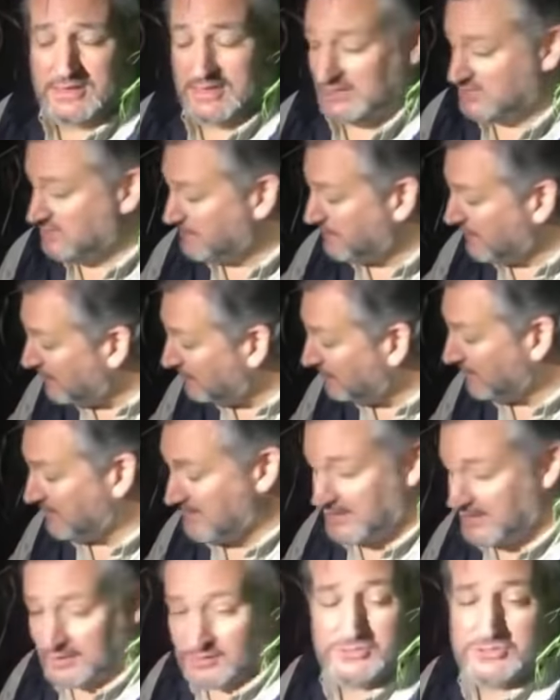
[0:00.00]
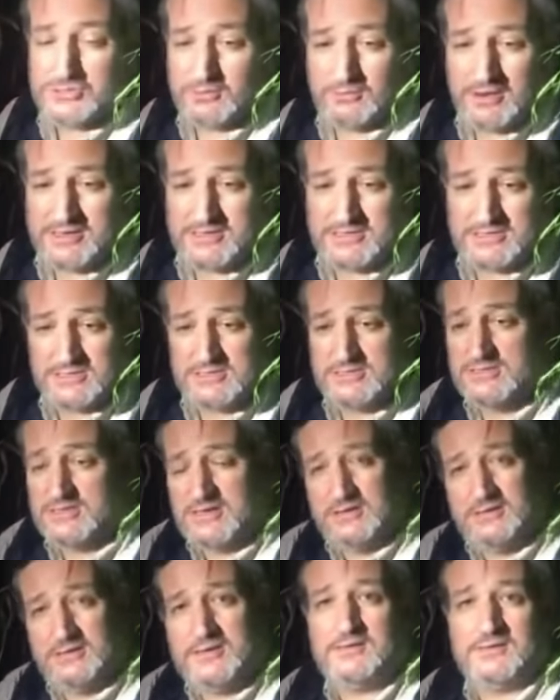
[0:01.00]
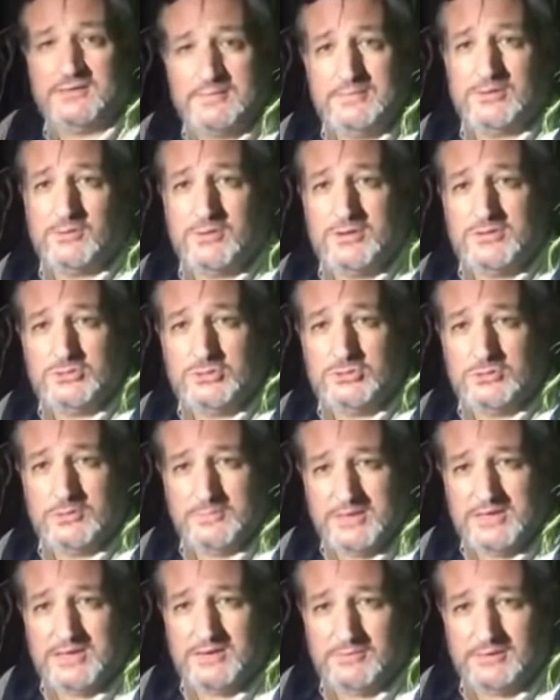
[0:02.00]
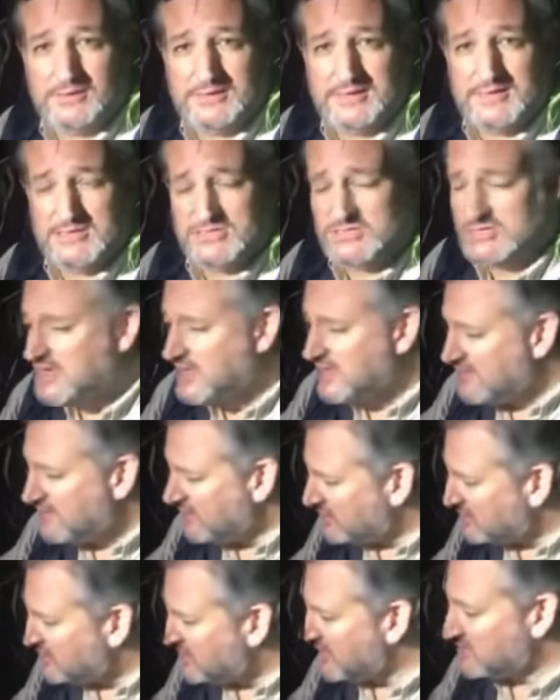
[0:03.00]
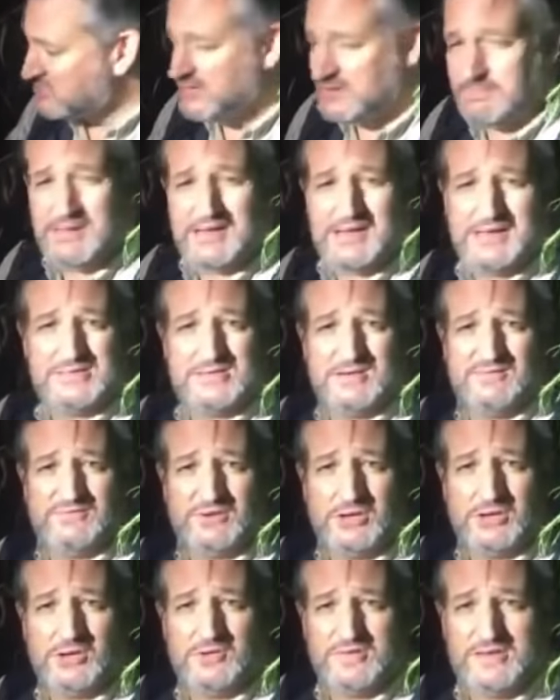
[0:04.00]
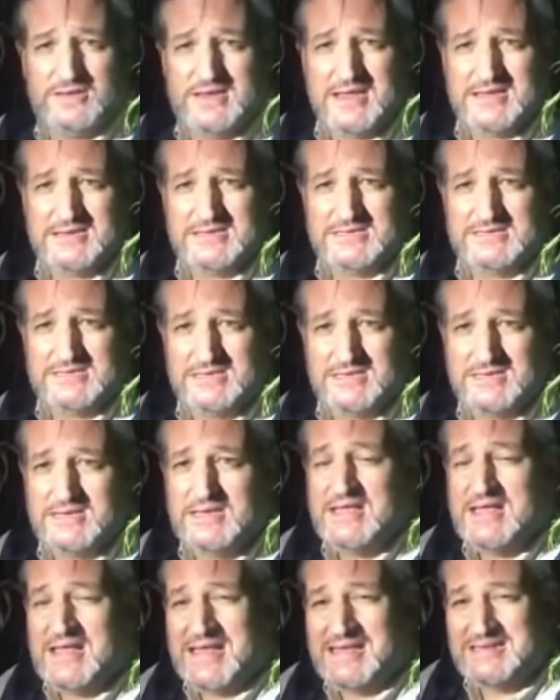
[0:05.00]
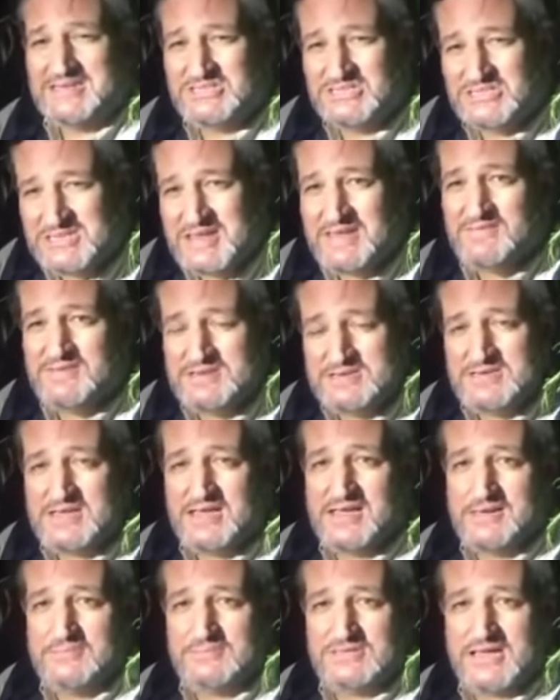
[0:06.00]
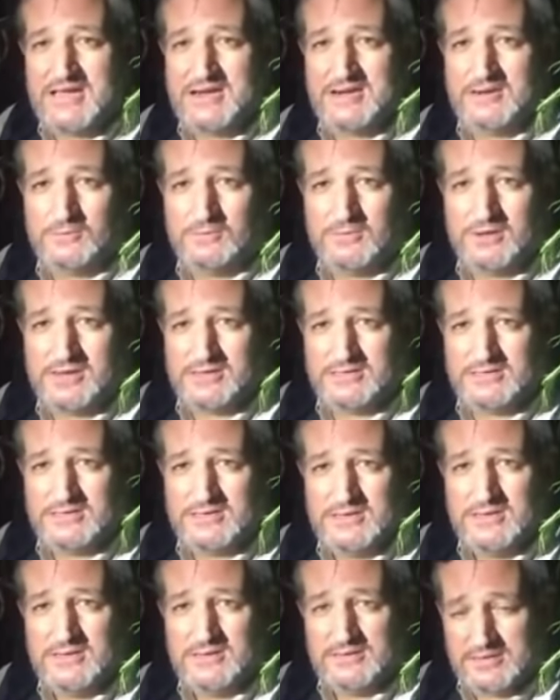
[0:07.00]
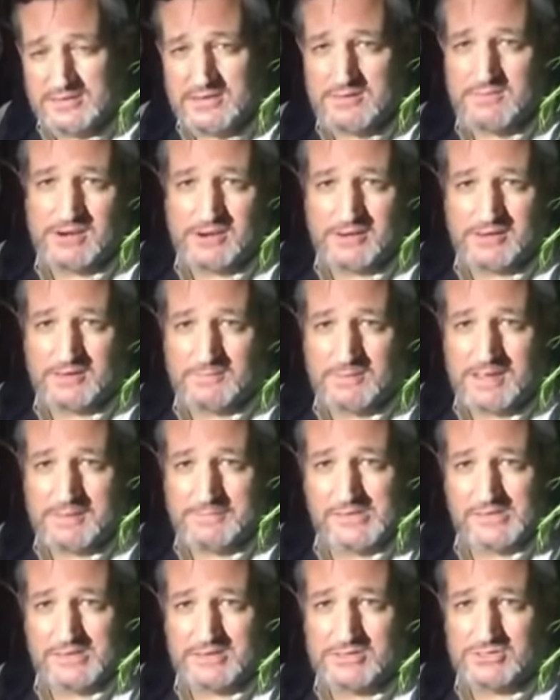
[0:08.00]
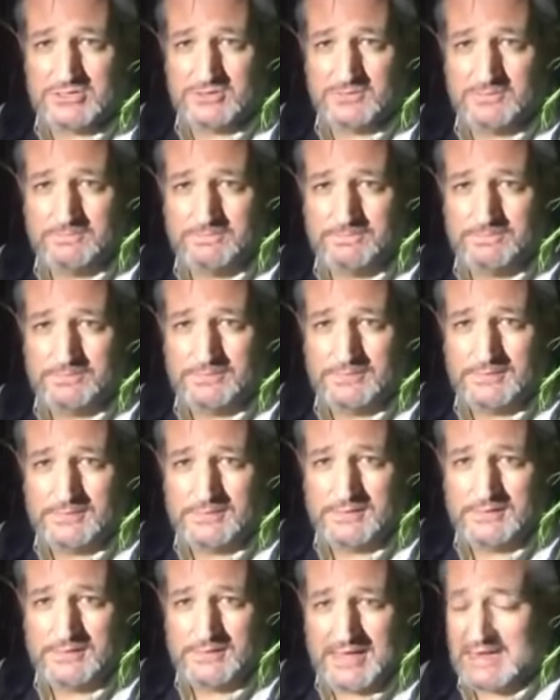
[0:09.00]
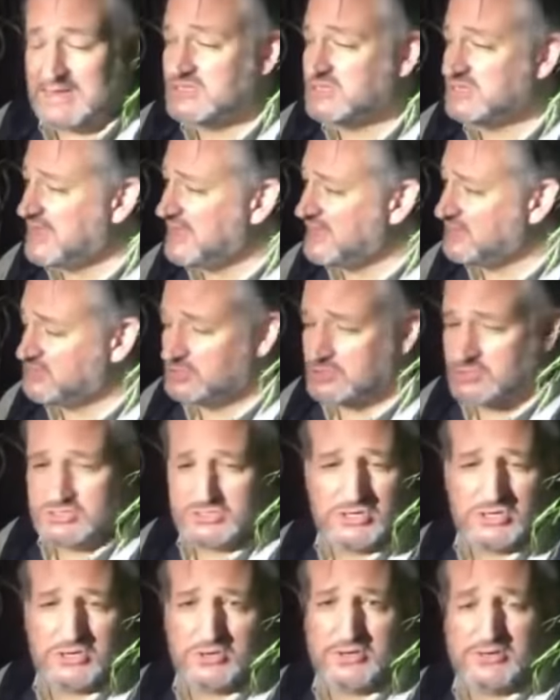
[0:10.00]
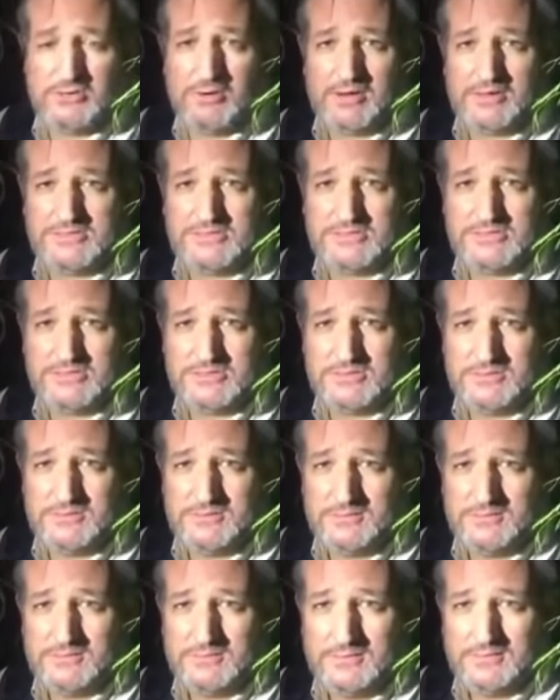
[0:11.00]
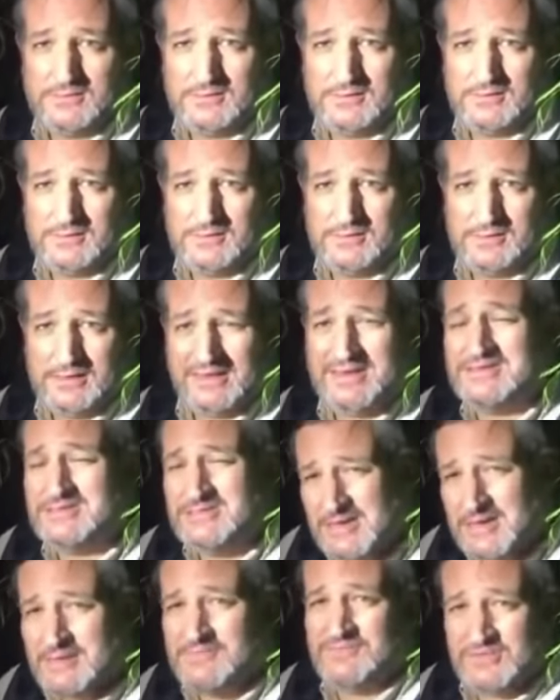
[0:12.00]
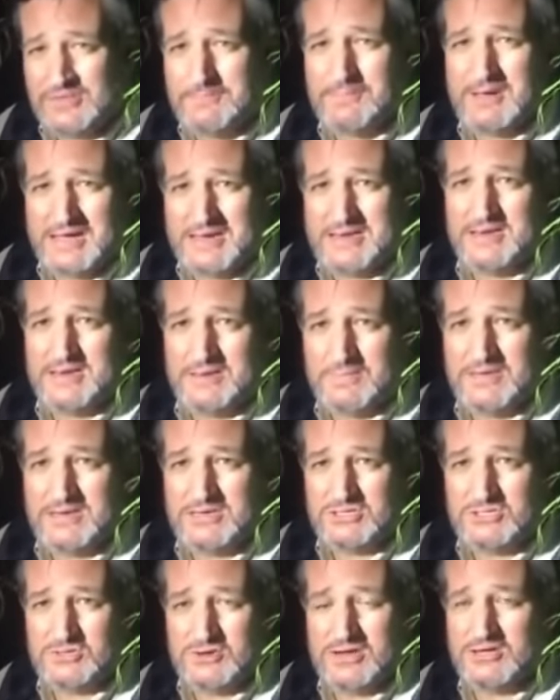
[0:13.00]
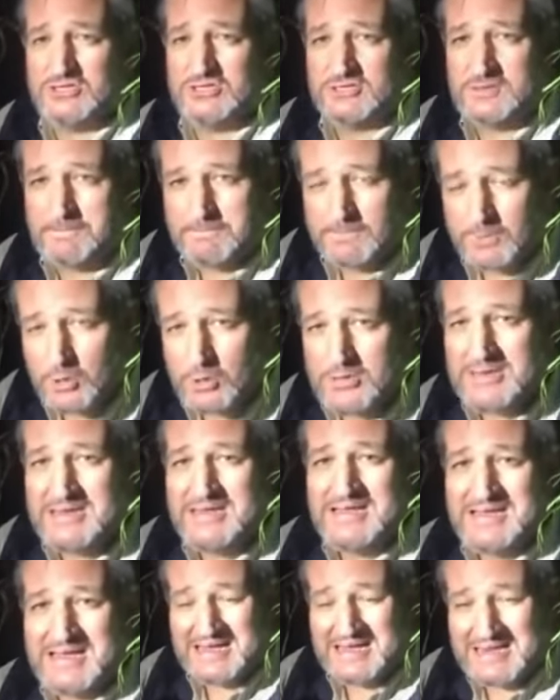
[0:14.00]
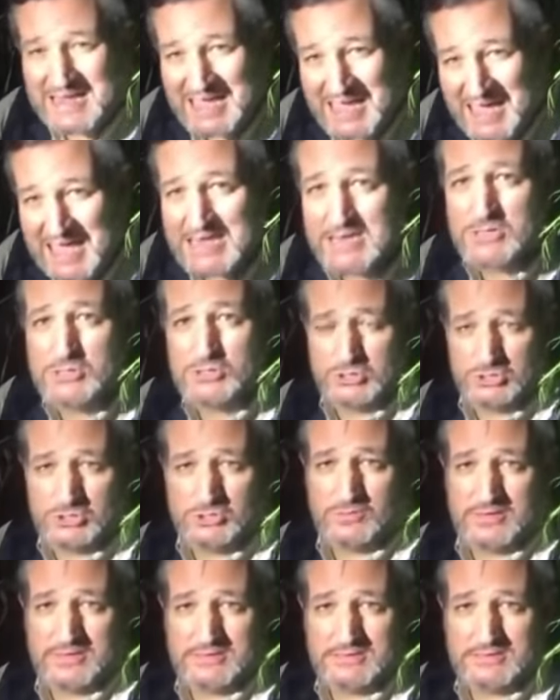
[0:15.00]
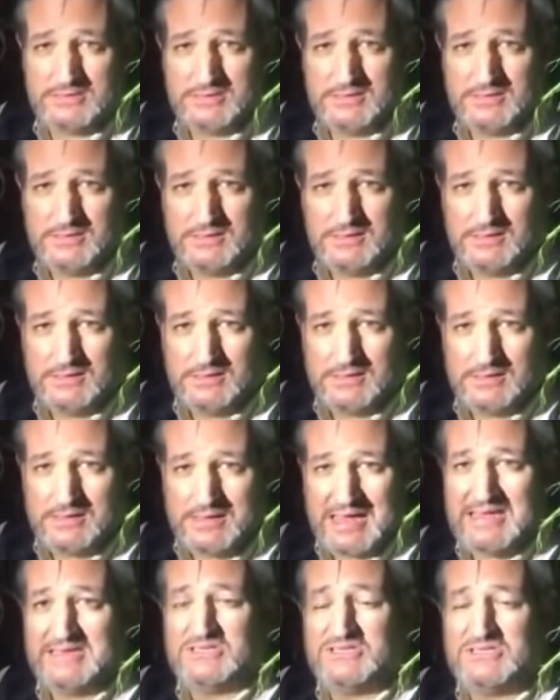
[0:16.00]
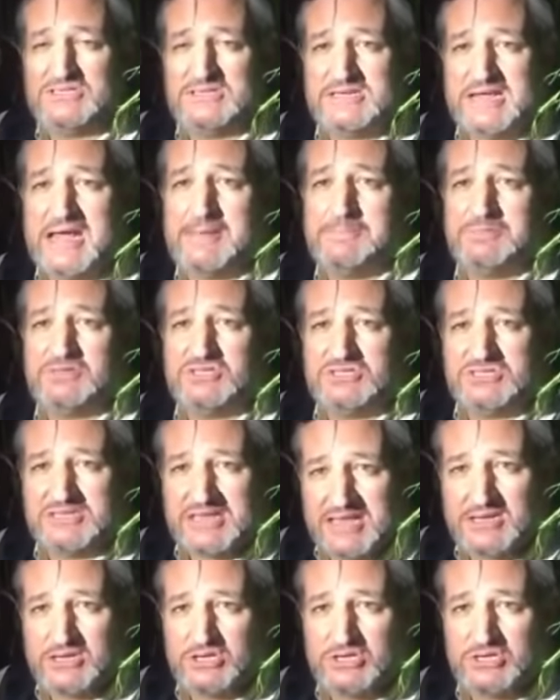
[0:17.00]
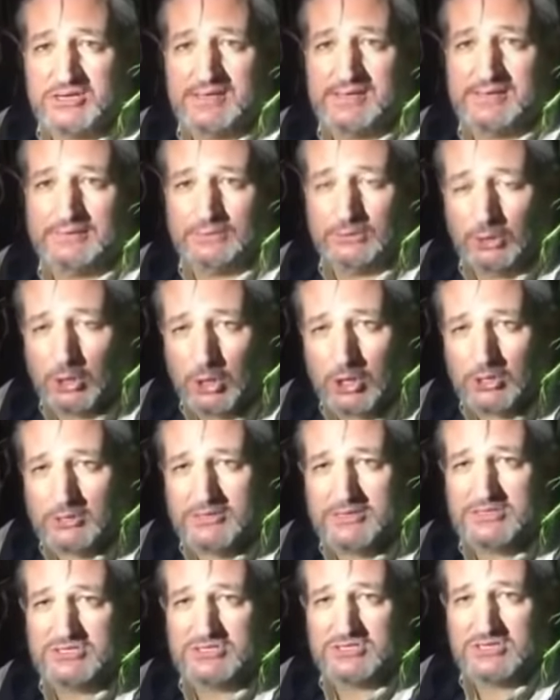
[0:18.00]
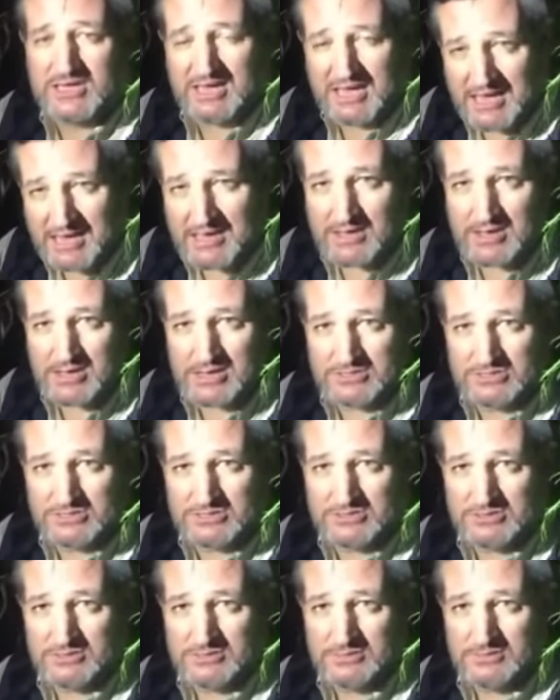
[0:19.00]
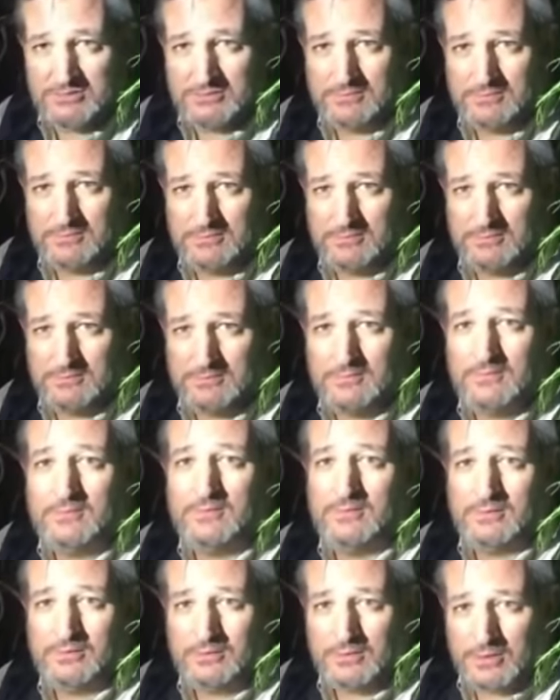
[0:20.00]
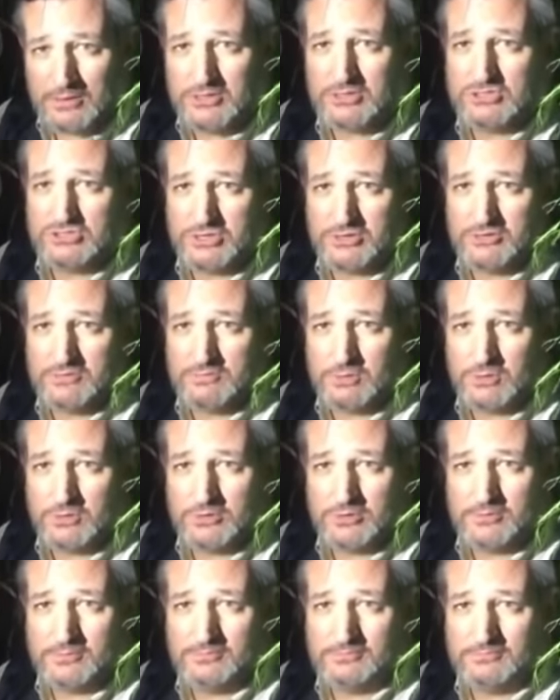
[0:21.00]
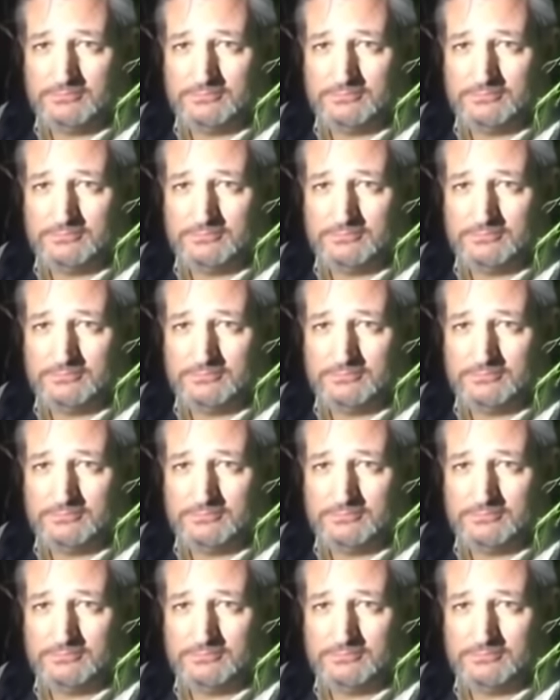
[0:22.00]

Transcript: It's a public health crisis. The illegal immigrants who are being released, they're testing positive for COVID-19 at a 7 times higher rate than the American population. And it's a national security crisis. And it's time for the Biden administration to put an end to it and stop sanctioning lawless chaos on our southern border.